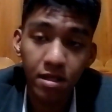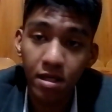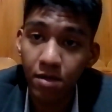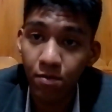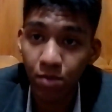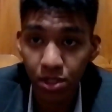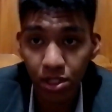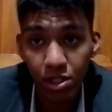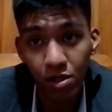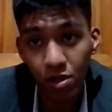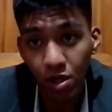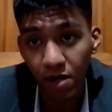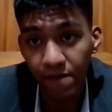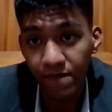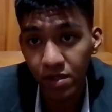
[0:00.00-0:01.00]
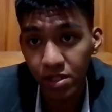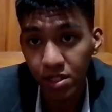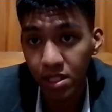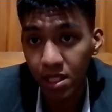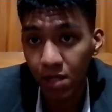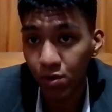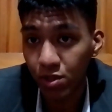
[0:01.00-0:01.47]
it was still obvious
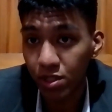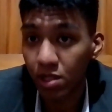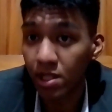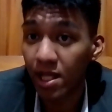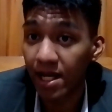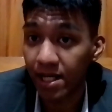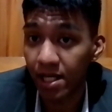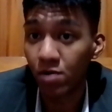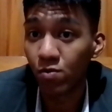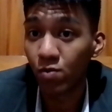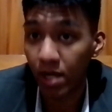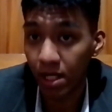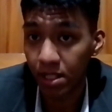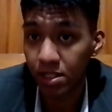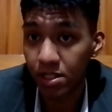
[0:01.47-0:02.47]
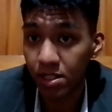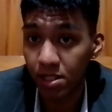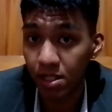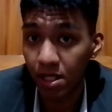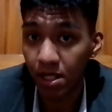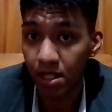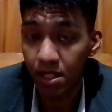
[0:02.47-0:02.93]
that they were still lacking rights.
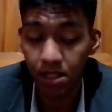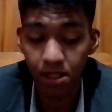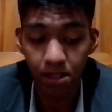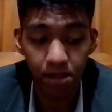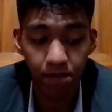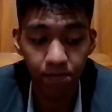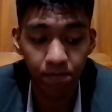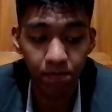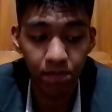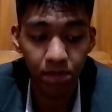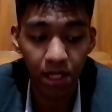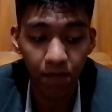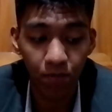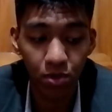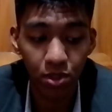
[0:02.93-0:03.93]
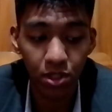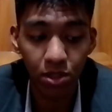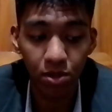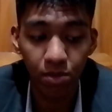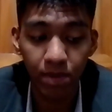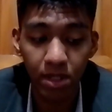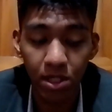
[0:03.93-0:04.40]
They were
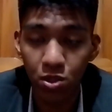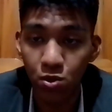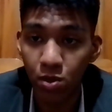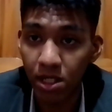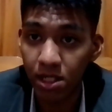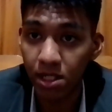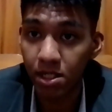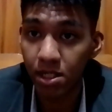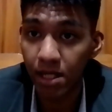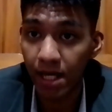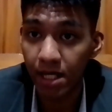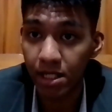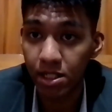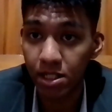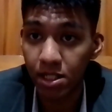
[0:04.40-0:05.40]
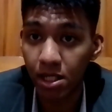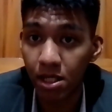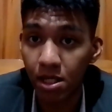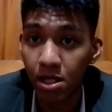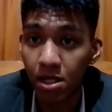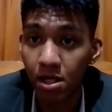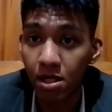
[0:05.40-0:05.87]
still being treated as
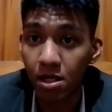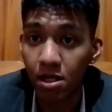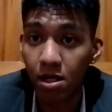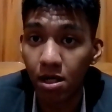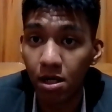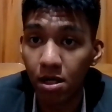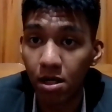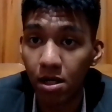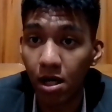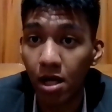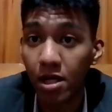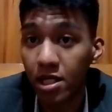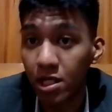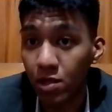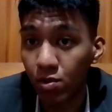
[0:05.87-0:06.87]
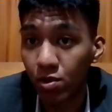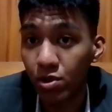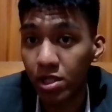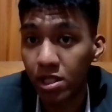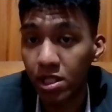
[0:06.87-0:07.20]
unequals,